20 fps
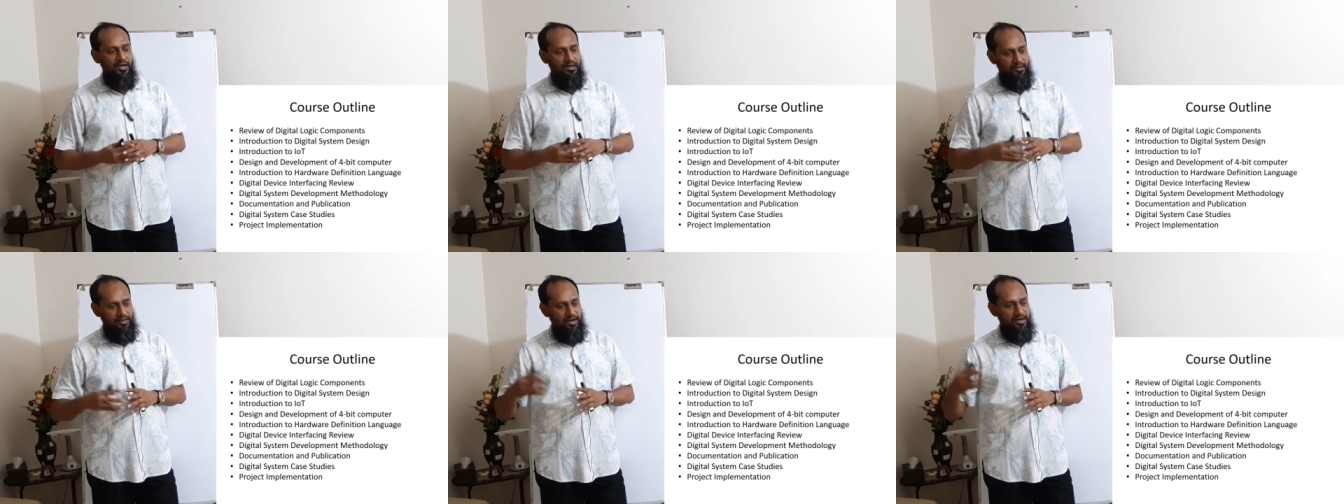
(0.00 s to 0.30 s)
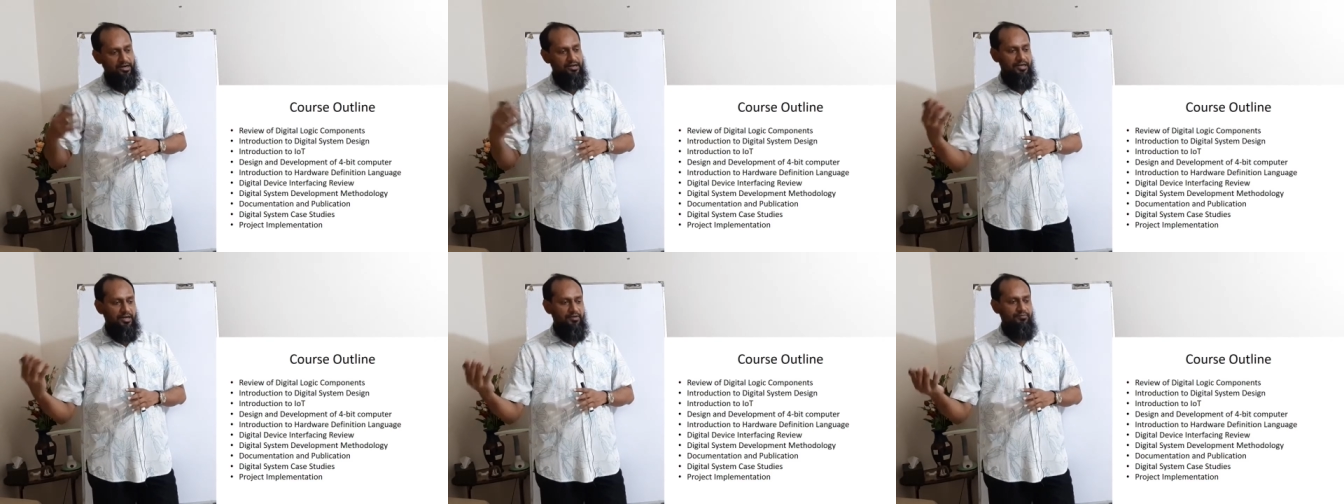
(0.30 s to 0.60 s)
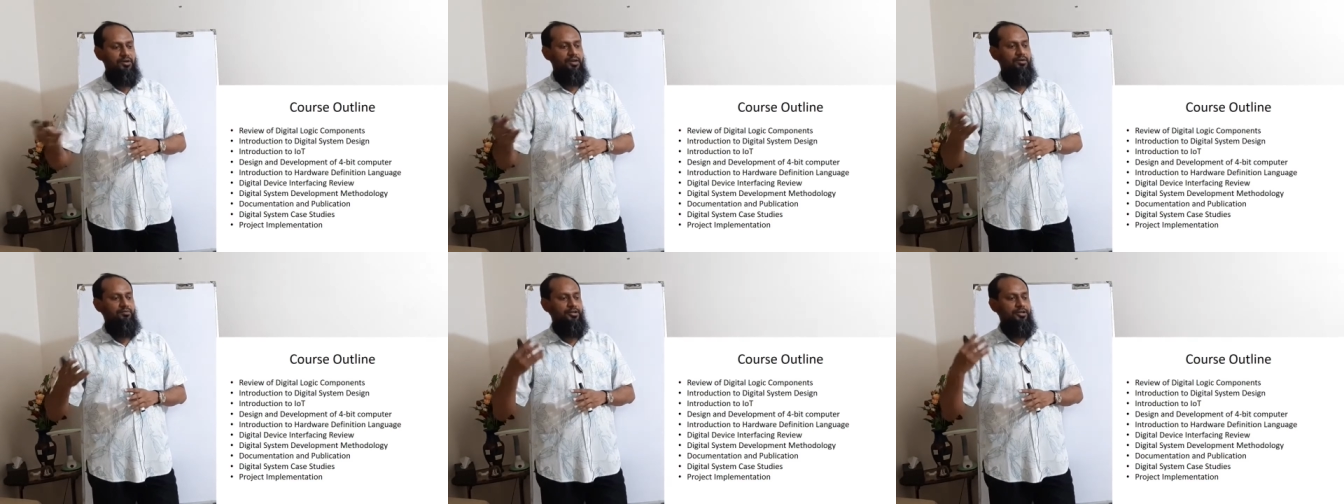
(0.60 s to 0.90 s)
currently
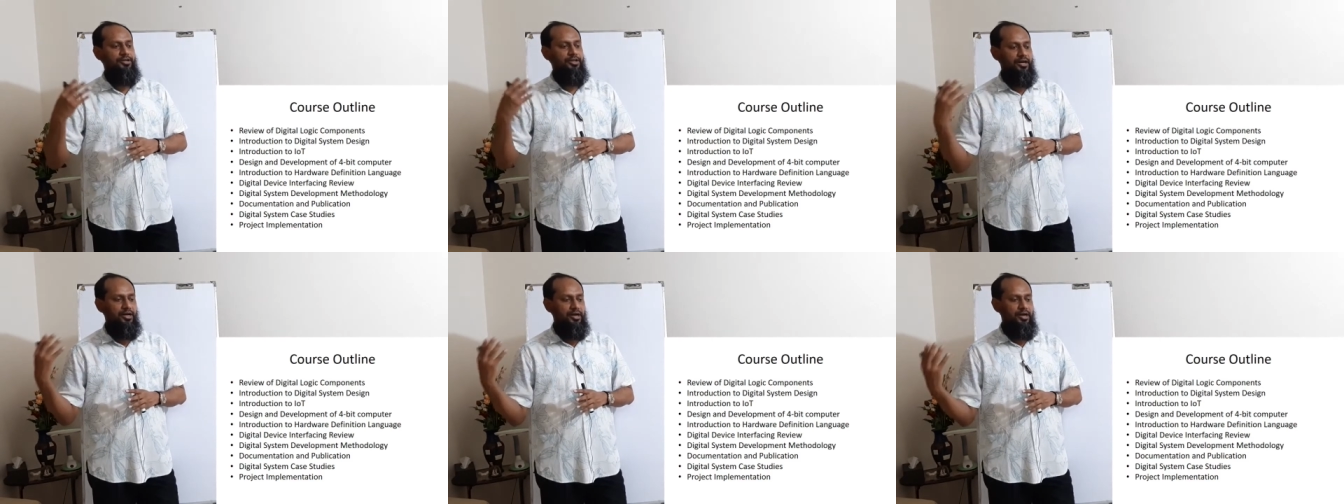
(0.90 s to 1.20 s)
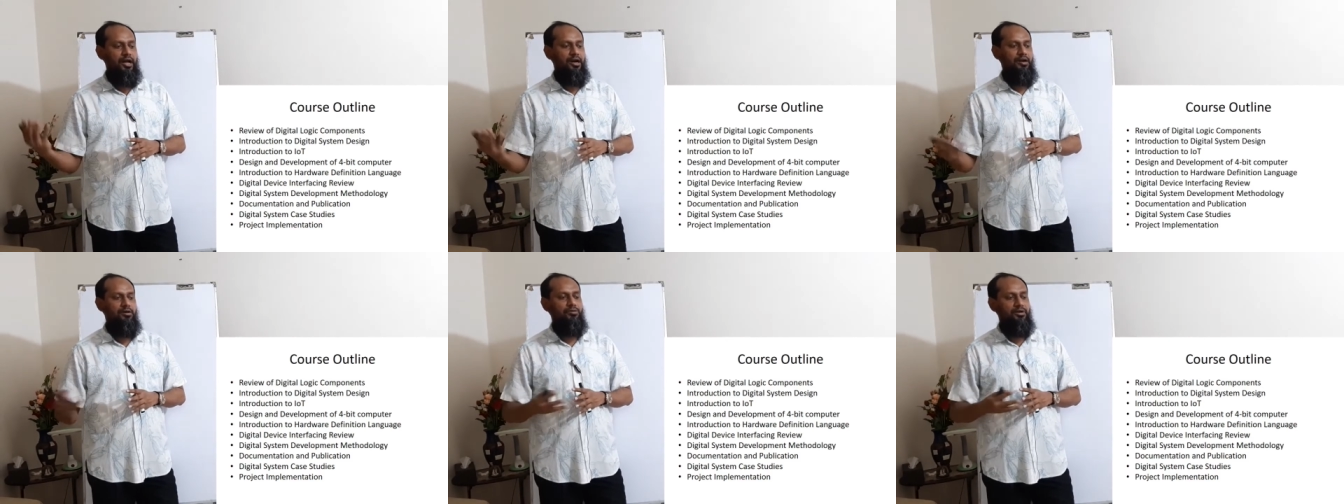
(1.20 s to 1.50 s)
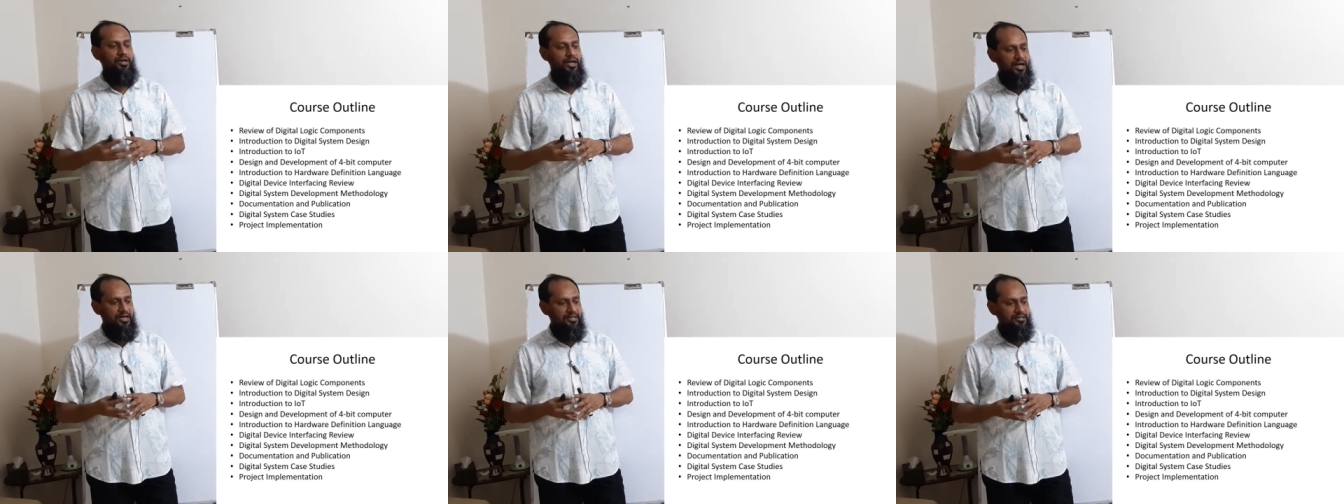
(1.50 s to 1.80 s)
available
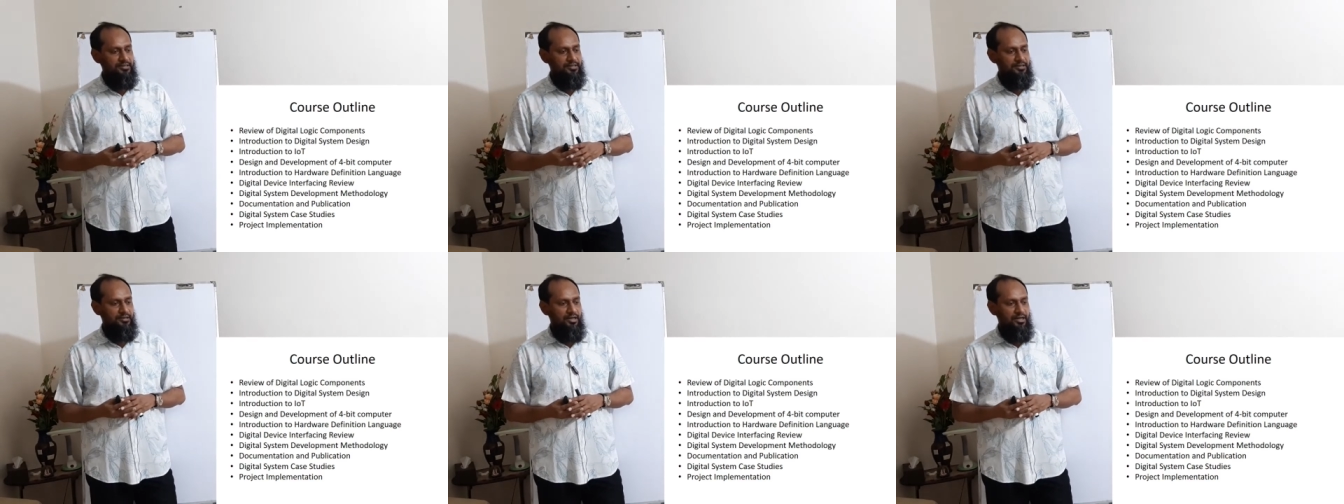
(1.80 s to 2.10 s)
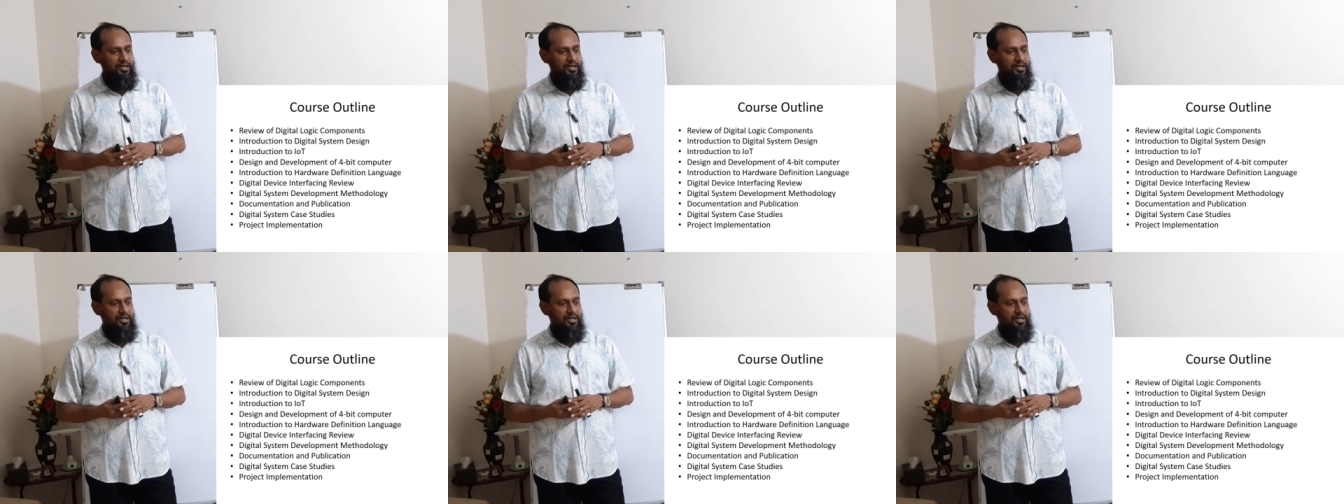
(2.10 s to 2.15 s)
around us.